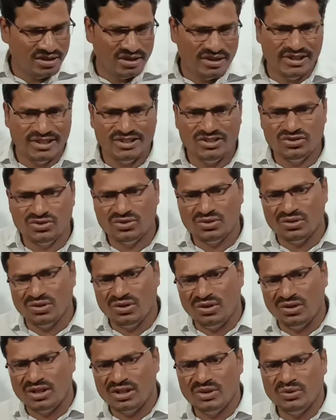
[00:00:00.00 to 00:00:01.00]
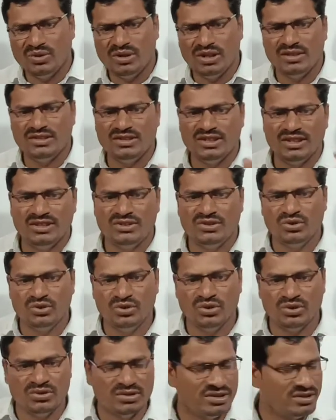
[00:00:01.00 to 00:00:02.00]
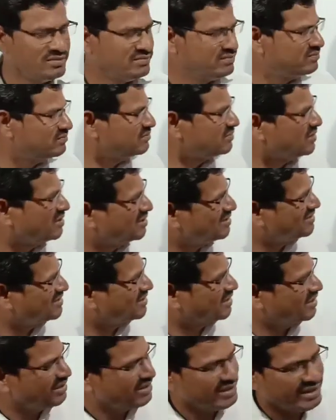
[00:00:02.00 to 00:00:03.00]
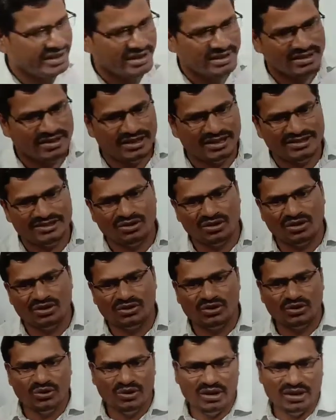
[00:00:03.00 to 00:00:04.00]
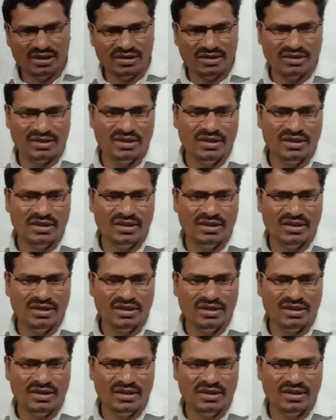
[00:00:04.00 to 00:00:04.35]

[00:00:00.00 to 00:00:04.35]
test, or you can say tunic. Skin like test or tunic.